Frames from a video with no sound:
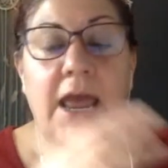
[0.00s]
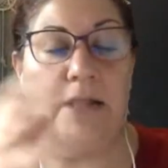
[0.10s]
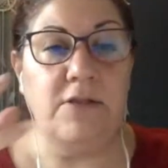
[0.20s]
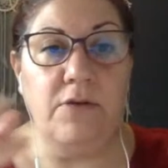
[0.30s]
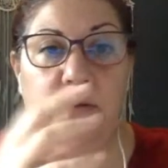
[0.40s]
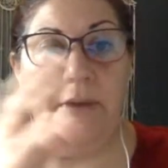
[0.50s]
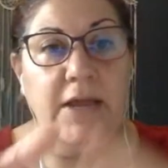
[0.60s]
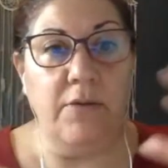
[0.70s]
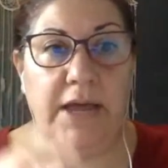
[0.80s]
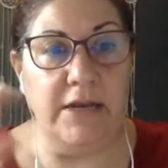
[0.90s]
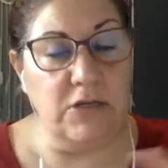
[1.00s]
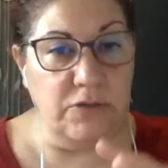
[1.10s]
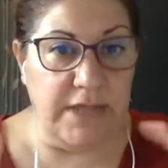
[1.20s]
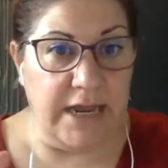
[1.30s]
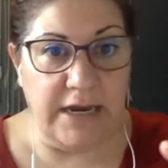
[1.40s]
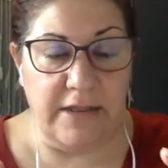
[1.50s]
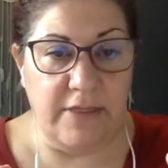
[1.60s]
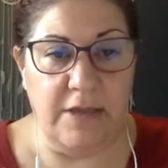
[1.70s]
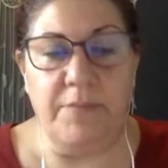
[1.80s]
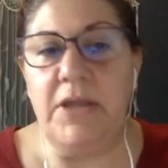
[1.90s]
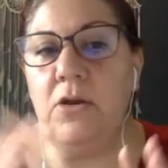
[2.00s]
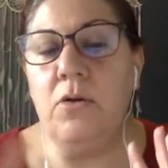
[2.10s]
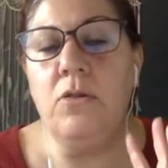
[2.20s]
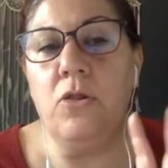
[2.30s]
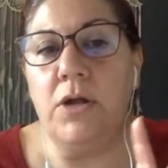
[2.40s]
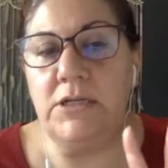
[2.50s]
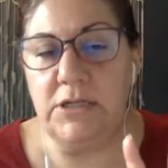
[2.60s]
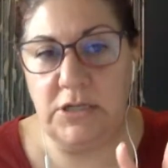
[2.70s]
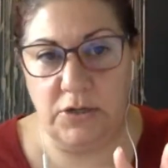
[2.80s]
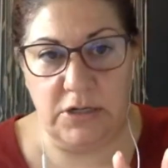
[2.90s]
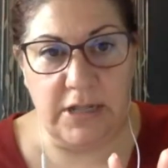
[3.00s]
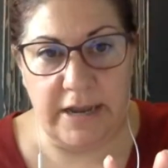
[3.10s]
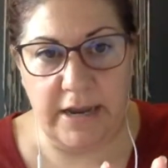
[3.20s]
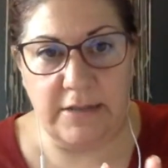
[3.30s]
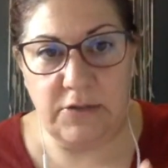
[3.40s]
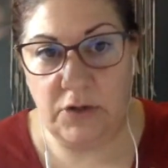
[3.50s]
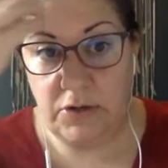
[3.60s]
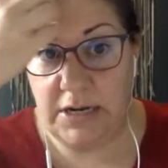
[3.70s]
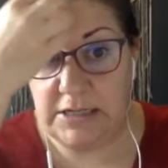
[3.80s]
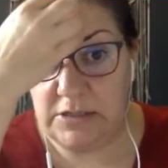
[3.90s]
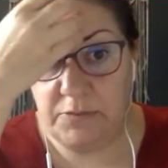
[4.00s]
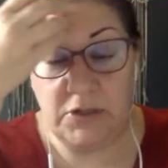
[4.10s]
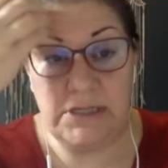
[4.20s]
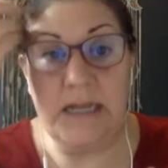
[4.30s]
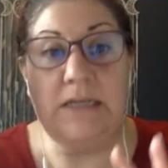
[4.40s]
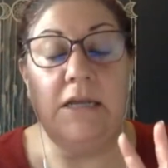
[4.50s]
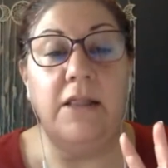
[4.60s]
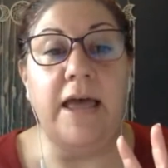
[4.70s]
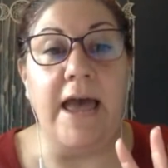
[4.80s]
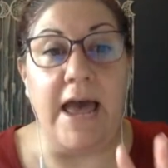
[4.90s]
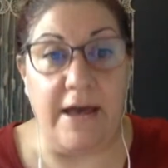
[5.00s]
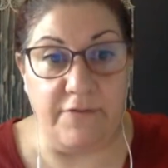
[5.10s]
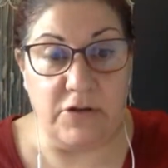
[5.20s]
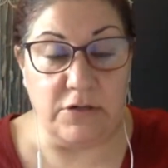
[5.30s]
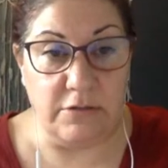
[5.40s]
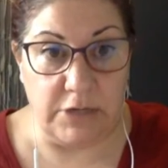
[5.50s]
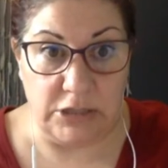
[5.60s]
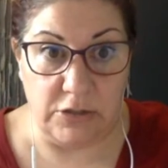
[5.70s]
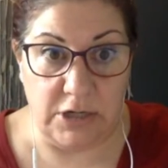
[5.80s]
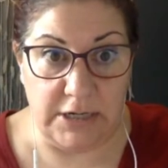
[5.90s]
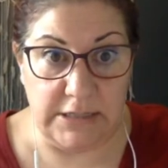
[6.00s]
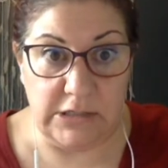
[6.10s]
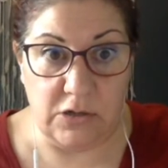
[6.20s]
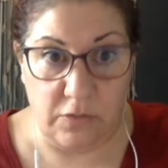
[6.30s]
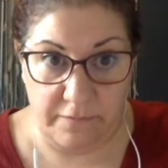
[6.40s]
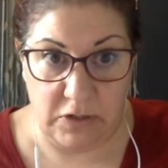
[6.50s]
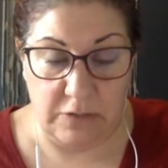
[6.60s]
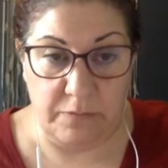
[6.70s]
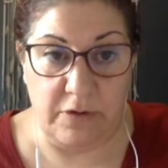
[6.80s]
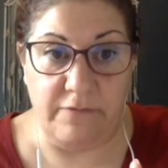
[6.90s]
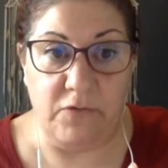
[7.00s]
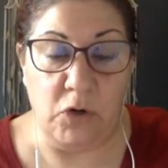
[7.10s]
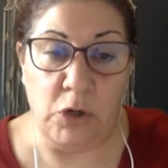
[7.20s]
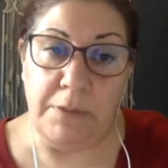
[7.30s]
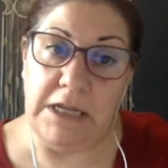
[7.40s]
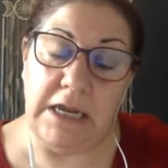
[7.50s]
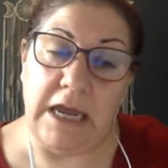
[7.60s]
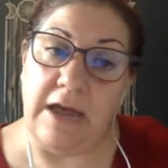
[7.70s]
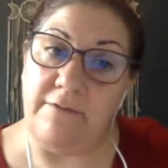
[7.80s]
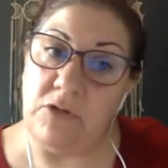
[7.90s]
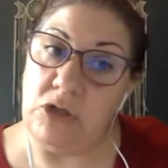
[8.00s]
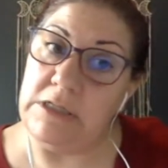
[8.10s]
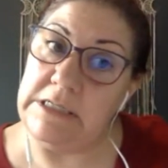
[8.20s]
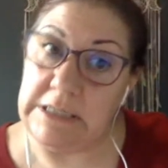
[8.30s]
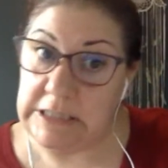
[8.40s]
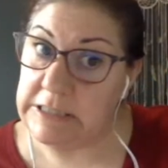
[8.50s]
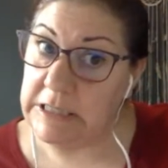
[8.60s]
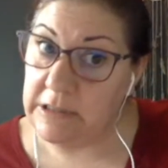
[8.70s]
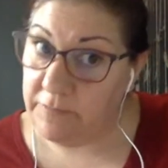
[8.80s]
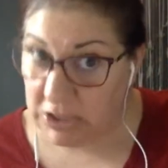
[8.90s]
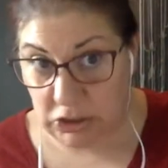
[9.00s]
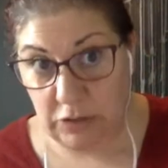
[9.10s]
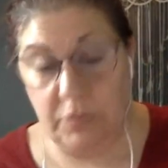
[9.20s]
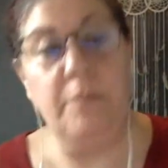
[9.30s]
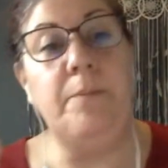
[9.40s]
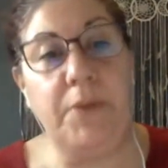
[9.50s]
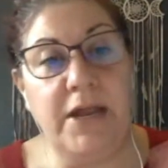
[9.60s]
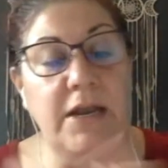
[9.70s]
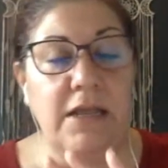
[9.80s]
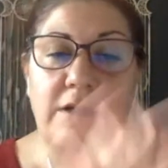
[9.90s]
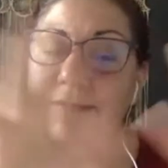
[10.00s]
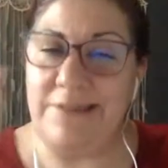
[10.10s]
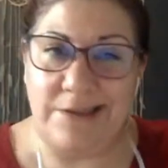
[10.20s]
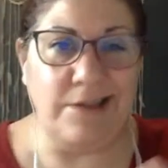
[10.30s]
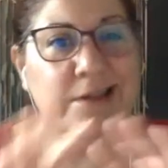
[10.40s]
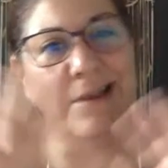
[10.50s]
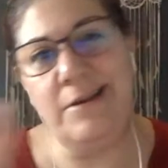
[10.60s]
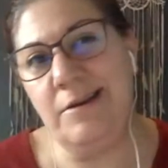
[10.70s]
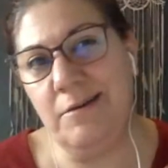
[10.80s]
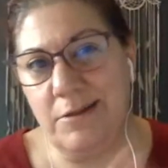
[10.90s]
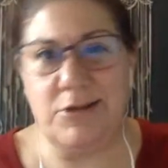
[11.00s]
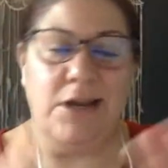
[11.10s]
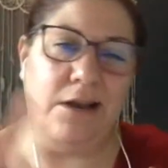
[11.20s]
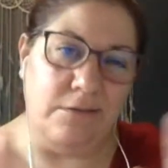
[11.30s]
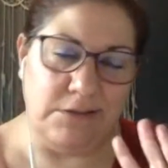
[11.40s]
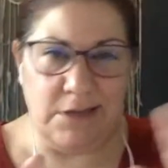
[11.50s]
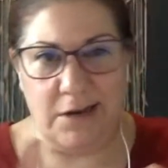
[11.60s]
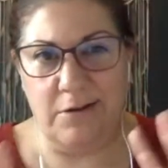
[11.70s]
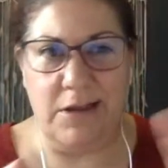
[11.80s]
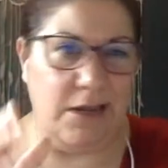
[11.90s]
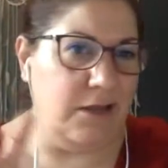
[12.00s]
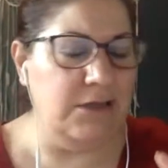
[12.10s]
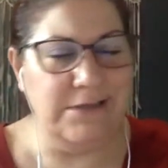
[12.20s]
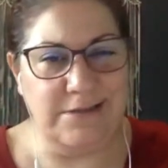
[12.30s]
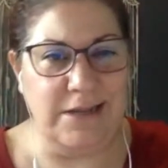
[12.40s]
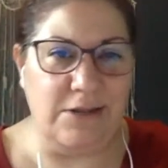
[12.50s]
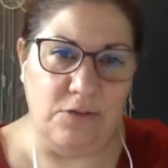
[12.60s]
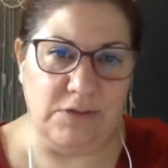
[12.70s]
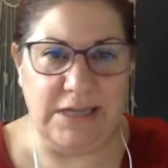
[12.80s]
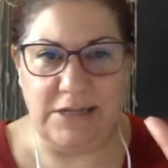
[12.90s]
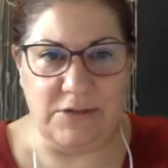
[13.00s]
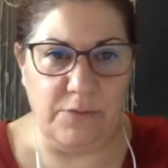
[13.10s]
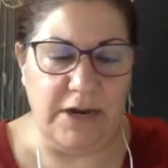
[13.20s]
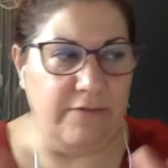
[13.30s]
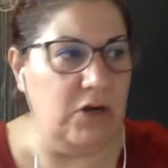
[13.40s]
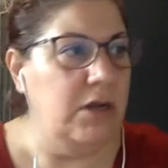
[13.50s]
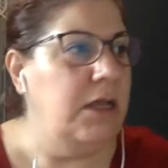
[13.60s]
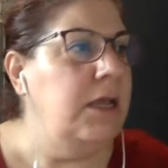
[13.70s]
And so you might go ahead and do that kind of thing, but you don't launch it to your clients or your customers until after the retrograde is over, preferably after the 16th of October. But if you can't, they're in the shadow is kind of okay because it's like loose ends and whatever.